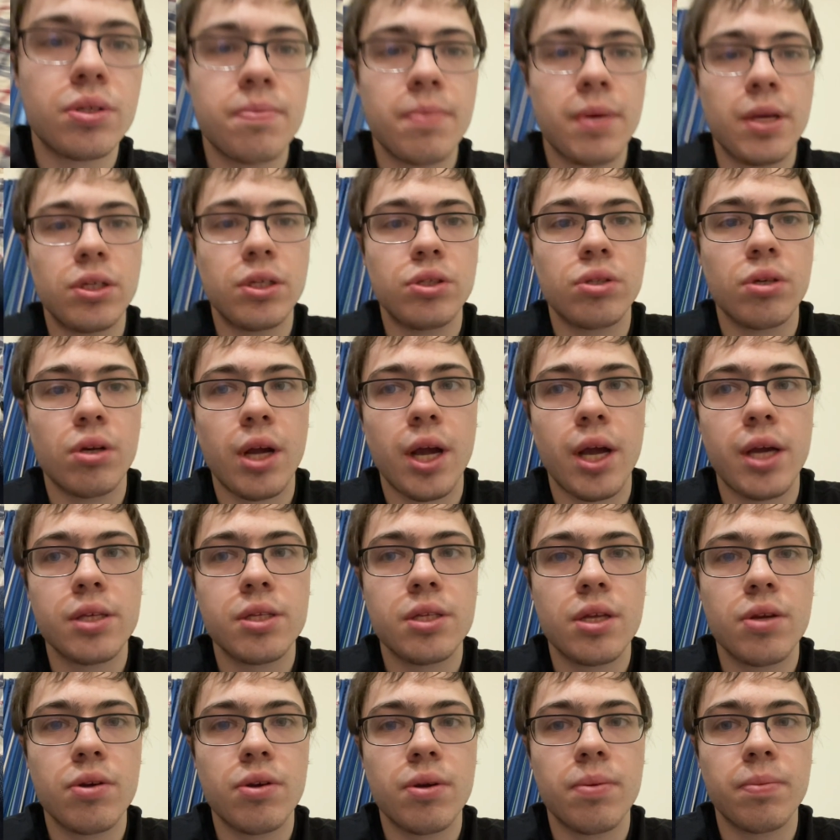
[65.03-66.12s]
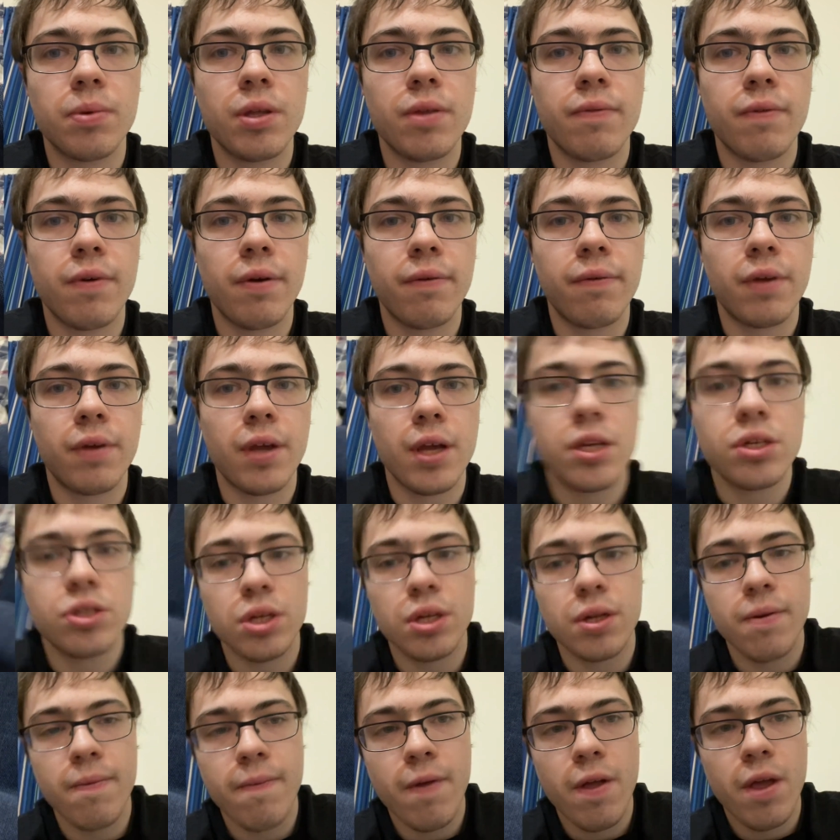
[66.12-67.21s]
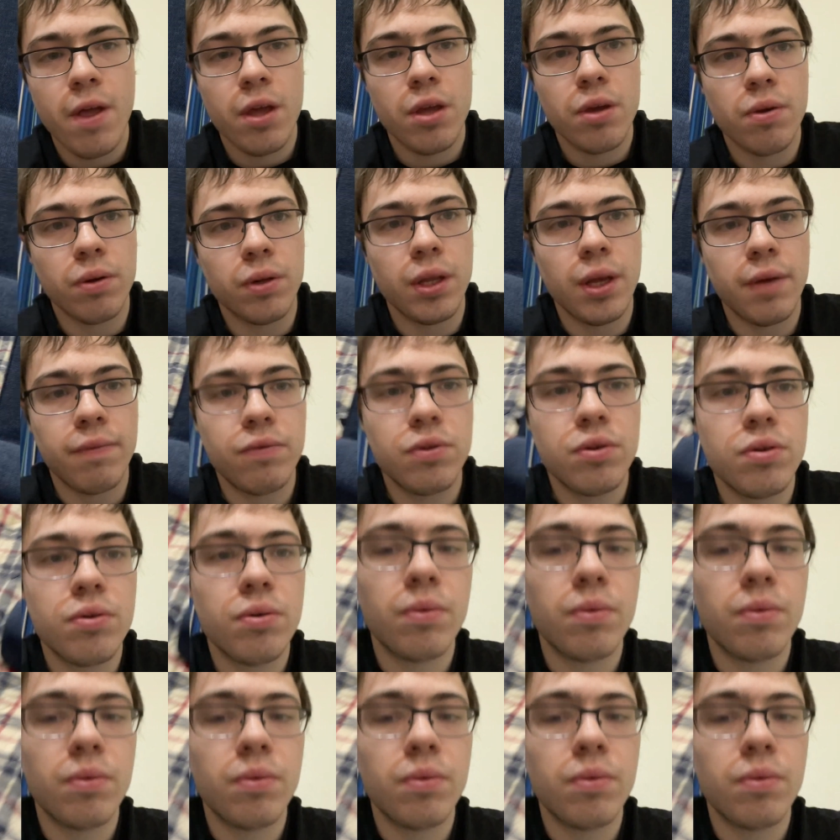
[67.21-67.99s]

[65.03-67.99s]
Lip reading: make sure, guys, that you complete the verification. You only have to do it